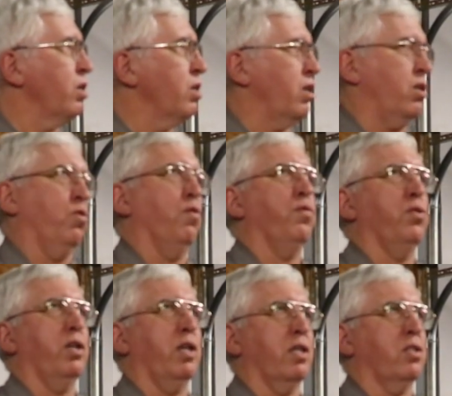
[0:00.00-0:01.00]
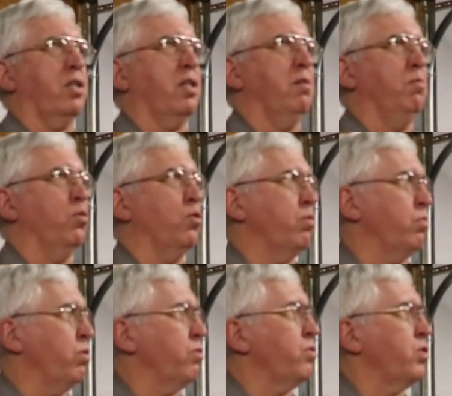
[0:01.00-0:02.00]
And hopefully, as I get more and
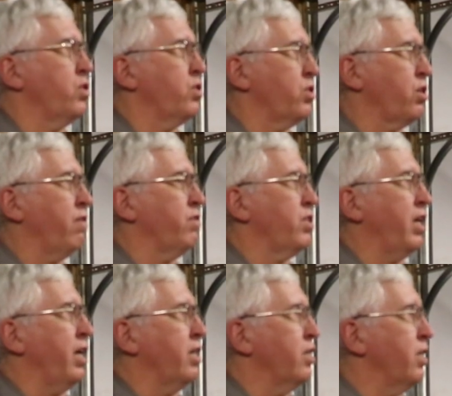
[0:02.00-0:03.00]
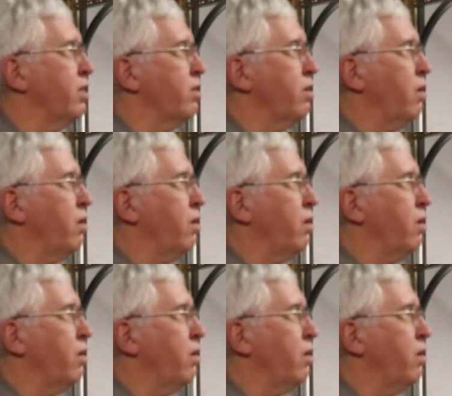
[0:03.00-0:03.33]
more stuff scanned in,